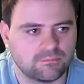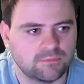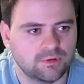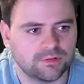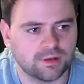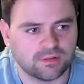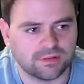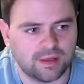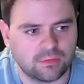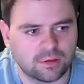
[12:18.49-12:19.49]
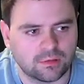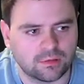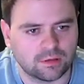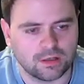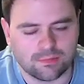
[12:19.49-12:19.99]
the ServiceNow kind of
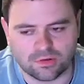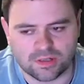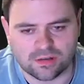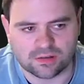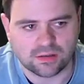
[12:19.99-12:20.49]
libraries,